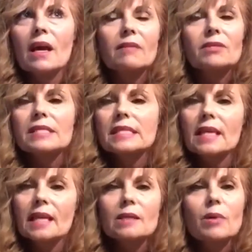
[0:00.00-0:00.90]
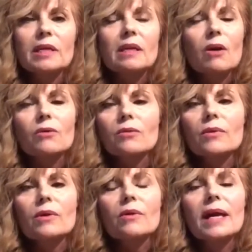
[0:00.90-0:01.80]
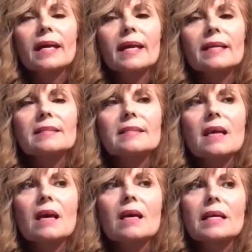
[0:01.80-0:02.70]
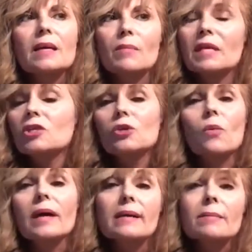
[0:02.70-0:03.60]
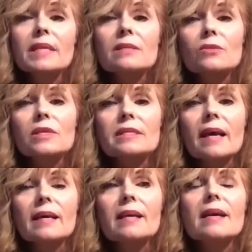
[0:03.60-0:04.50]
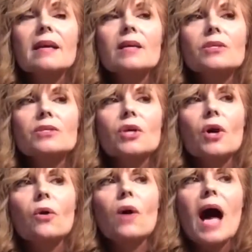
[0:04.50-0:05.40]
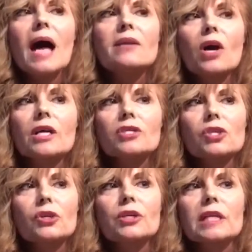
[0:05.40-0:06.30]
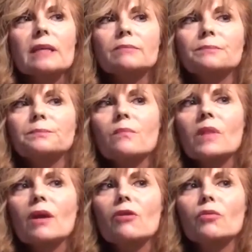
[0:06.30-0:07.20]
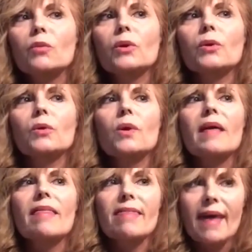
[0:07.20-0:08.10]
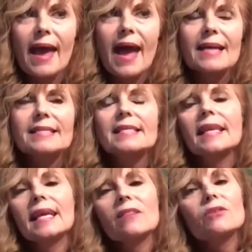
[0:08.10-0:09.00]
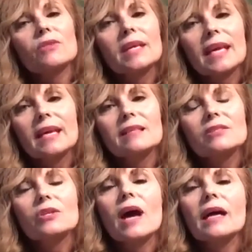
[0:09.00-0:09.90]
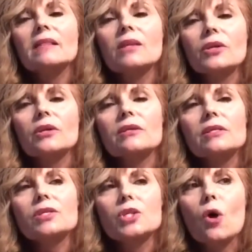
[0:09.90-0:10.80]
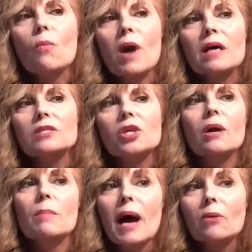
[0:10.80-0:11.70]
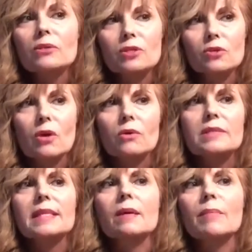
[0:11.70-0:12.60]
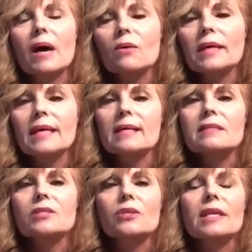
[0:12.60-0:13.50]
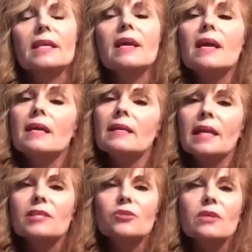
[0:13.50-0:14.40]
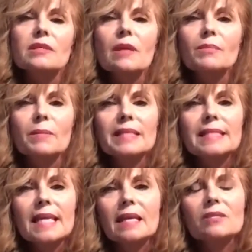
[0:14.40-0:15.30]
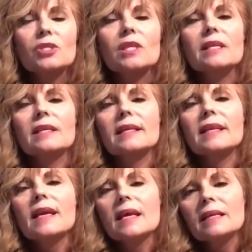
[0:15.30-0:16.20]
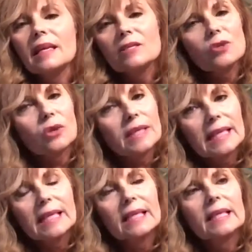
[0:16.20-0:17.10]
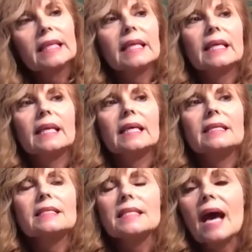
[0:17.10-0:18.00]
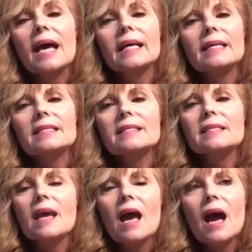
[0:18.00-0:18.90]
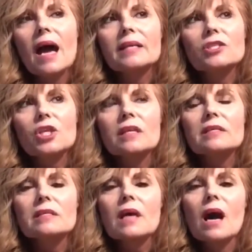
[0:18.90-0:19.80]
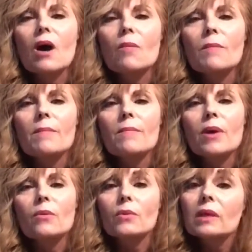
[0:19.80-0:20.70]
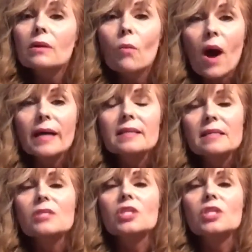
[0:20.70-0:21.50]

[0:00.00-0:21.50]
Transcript: ever seen anybody go through, and it makes you want to commit suicide. So on our journey through that and through the cancer, I learned so much about strokes and about cancer and natural supplementation and natural healing and diets. I just really wanted to